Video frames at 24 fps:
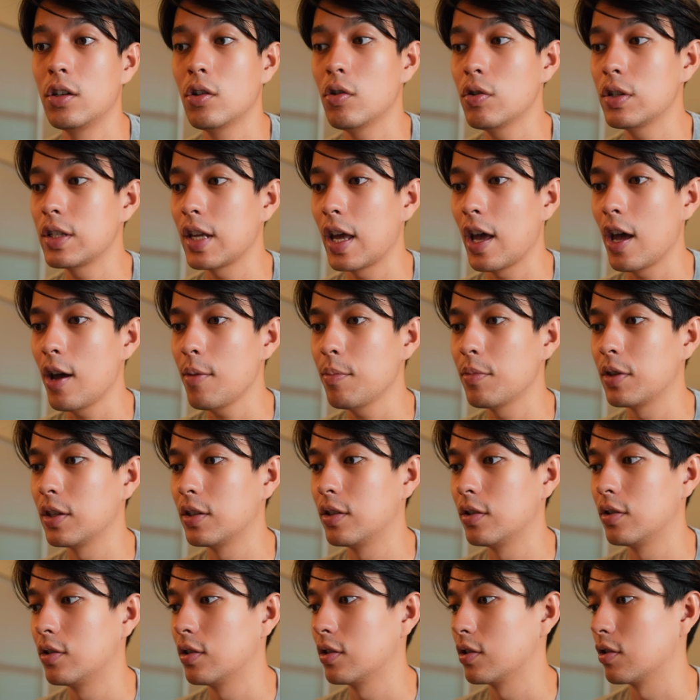Notes app. This
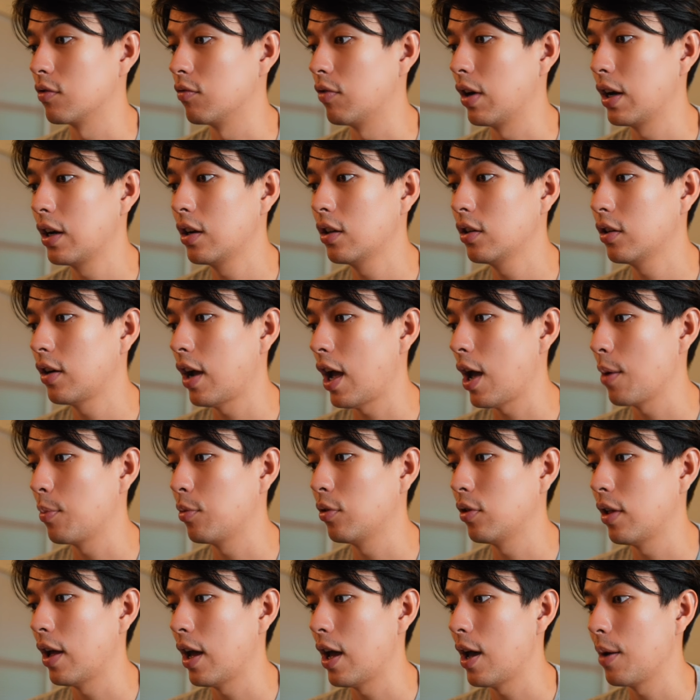is just a regular
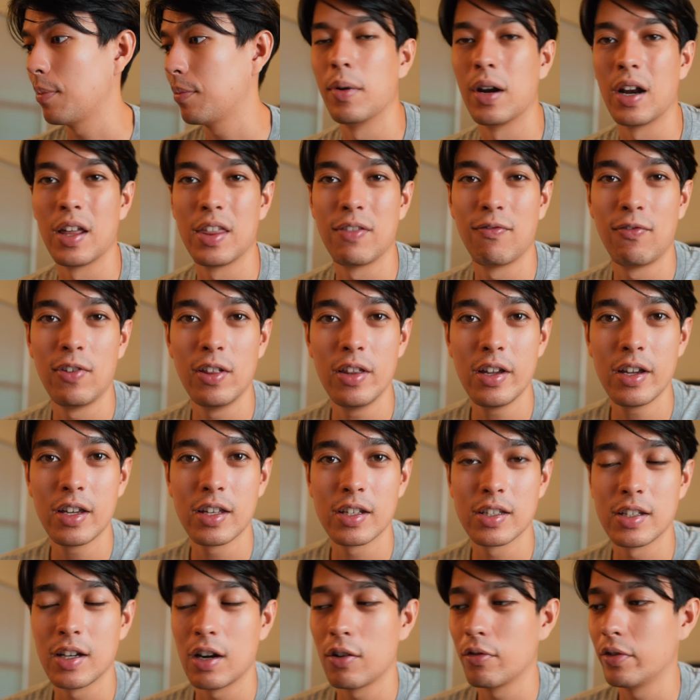Apple app, but I feel like
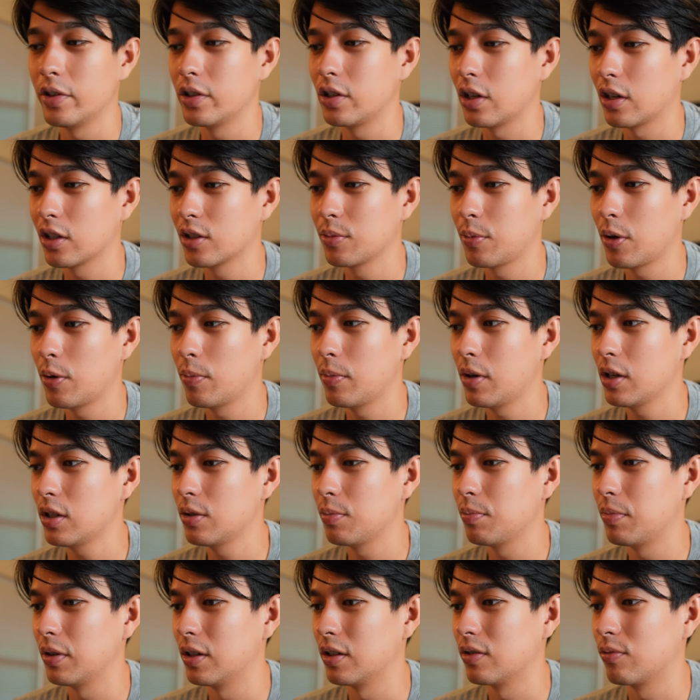it's not really talked about
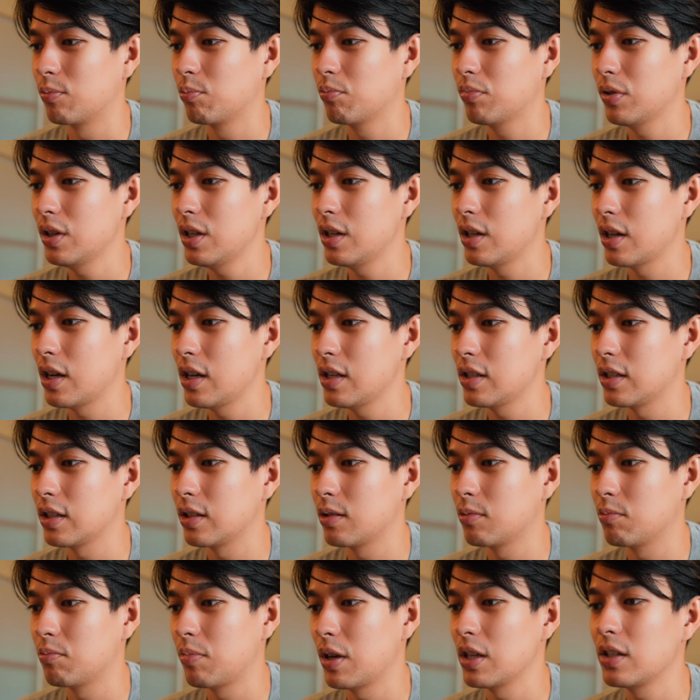much, but it's pretty nice.
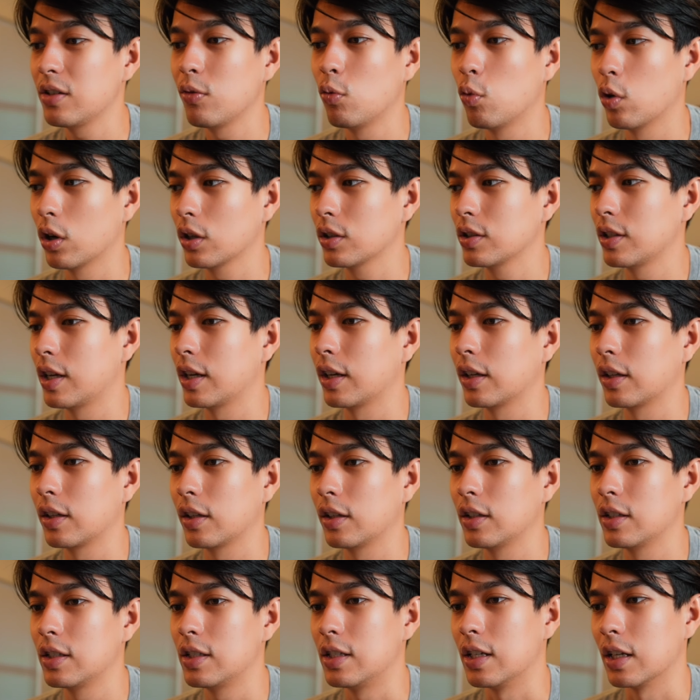It basically works like
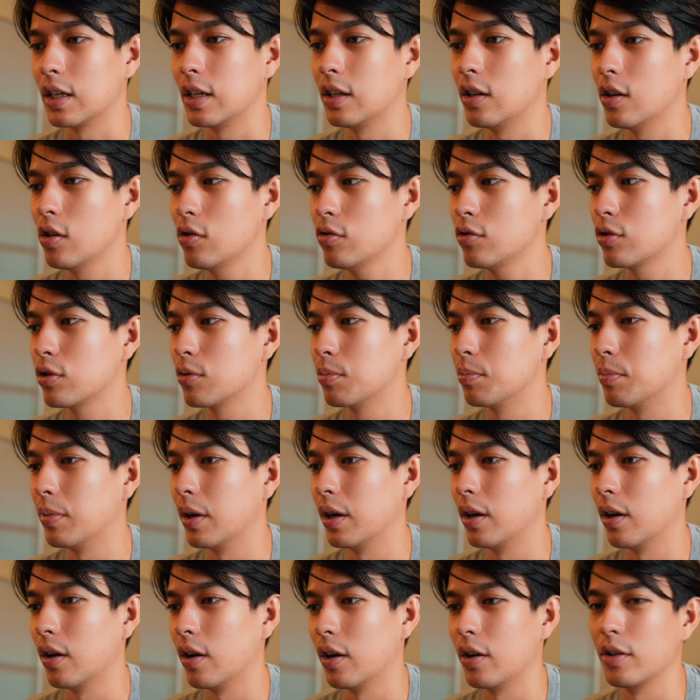sticky notes,
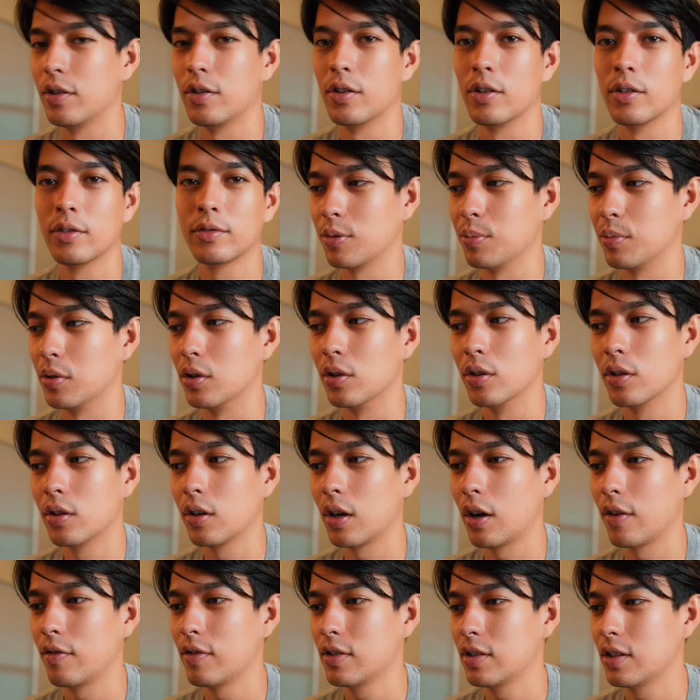but on your computer,
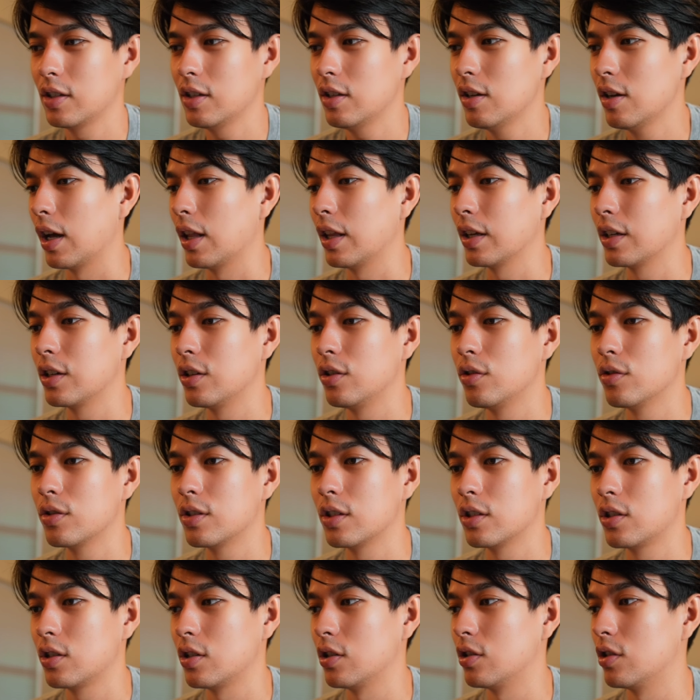obviously. I like to use
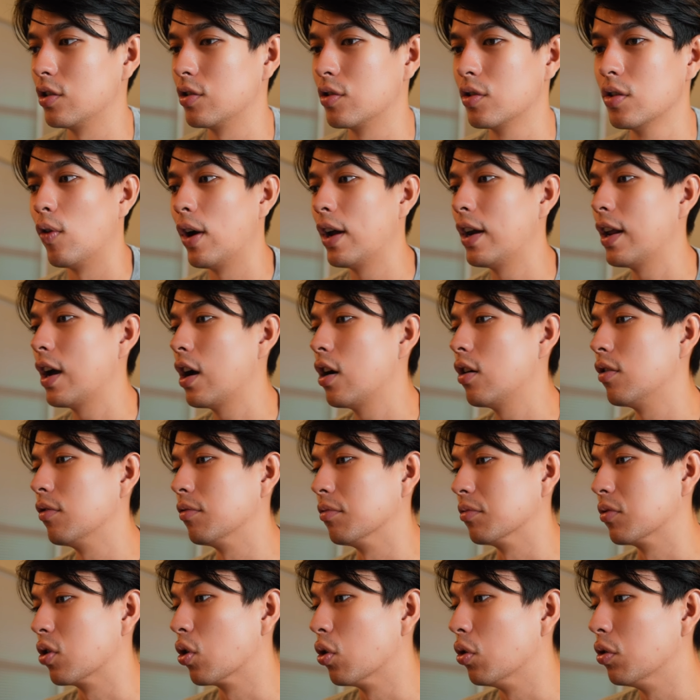this to just write
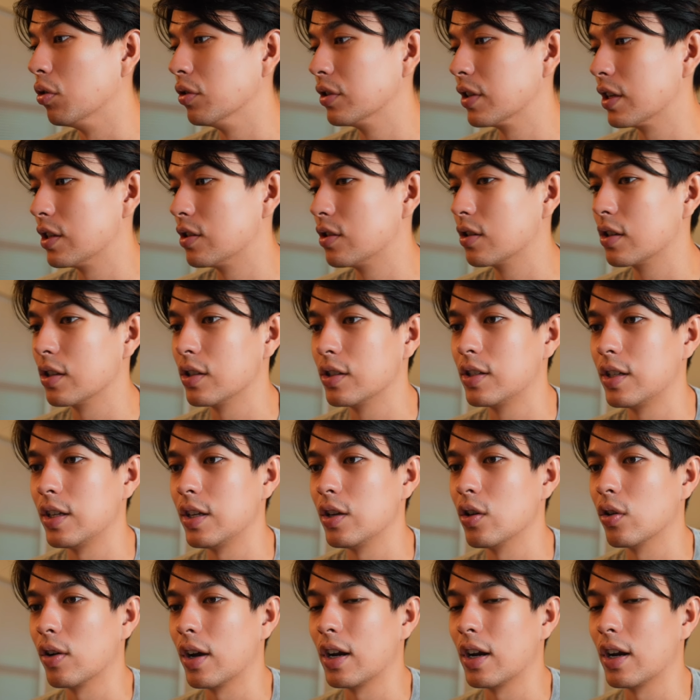out goals, as you can see, or